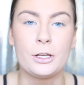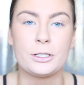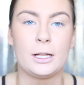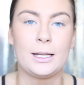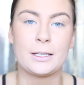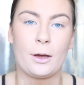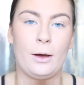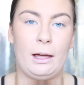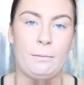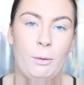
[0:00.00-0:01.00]
So let's go
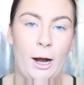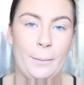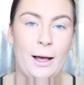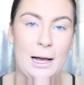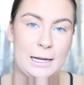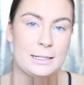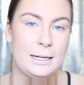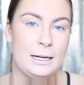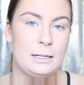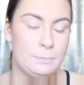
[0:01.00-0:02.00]
ahead and prime my eyes
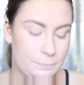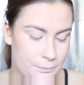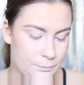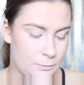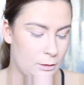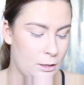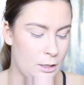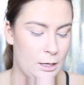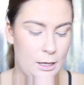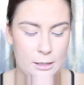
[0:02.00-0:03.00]
now.
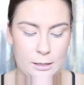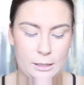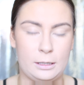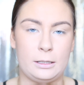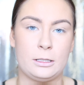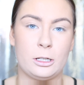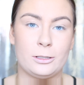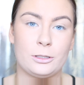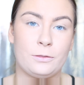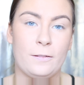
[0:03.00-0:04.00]
And
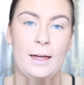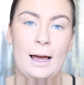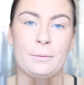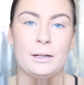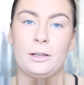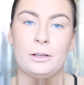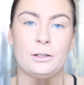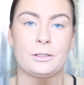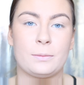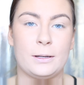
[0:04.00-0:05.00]
for that, I'm going to
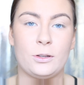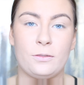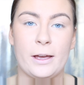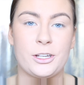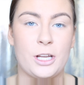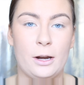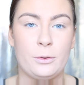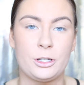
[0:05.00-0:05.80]
use my Too Faced Shadow